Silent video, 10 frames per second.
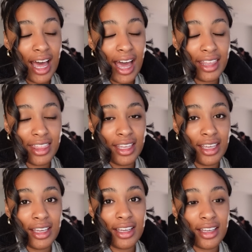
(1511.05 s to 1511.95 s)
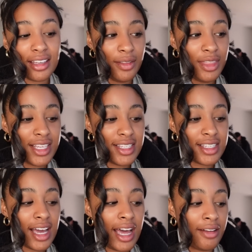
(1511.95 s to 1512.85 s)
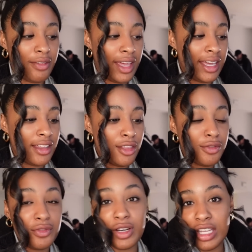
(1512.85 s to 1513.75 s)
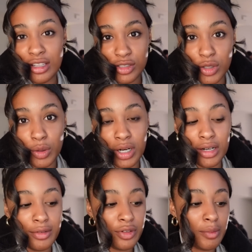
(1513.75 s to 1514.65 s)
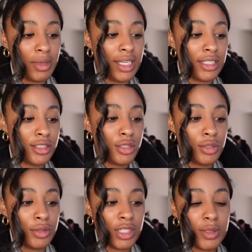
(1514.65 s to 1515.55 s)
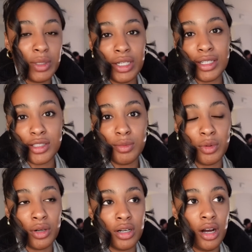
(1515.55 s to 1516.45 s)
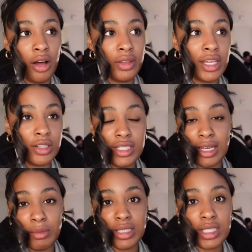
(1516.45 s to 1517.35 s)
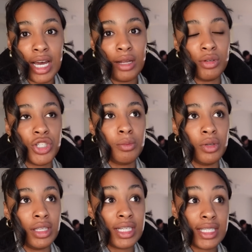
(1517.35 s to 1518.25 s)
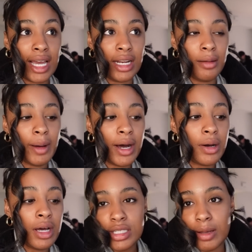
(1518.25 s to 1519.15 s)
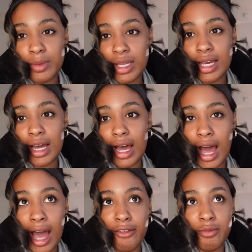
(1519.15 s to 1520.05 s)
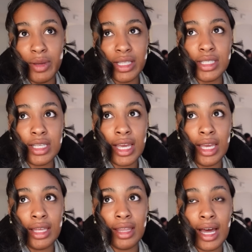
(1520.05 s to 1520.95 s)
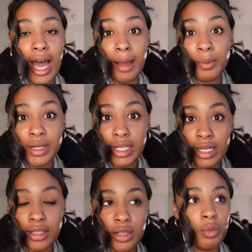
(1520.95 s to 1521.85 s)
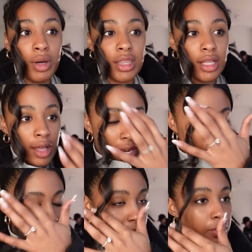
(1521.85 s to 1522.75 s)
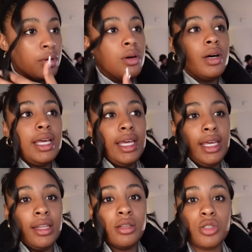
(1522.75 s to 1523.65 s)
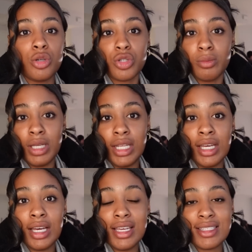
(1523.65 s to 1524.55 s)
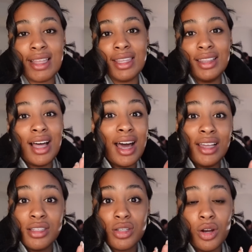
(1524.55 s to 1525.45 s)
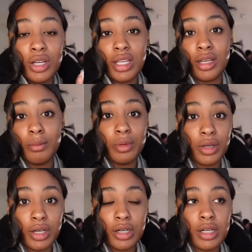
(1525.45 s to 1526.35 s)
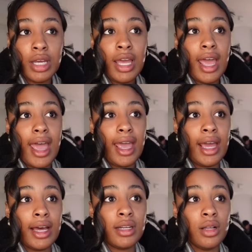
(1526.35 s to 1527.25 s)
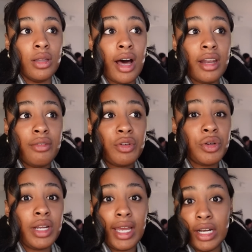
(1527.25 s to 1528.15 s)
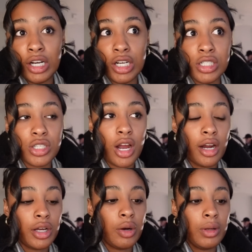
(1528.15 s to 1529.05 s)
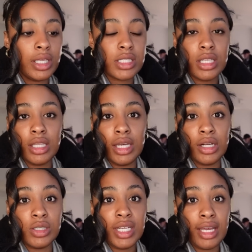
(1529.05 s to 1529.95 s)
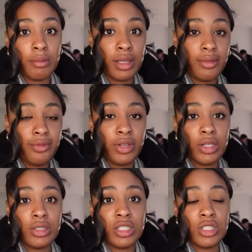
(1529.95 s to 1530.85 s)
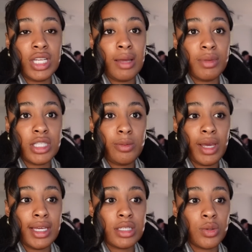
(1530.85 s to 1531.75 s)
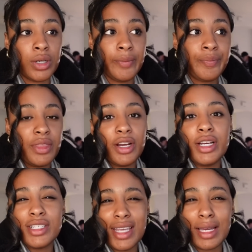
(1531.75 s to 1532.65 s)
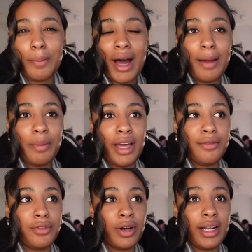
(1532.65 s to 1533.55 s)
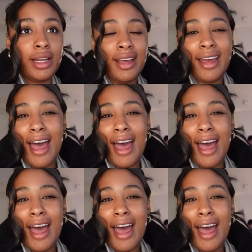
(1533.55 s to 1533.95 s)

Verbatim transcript: I think this is kind of like the foot in the door for me to experience more on the entertainment side, which I'm really excited about. Something I've been saying that I predict with a lot of people in social media is that the lines are getting blurred, and a lot of creators are going into the entertainment field, entertainment space, or there is like a pipeline for it.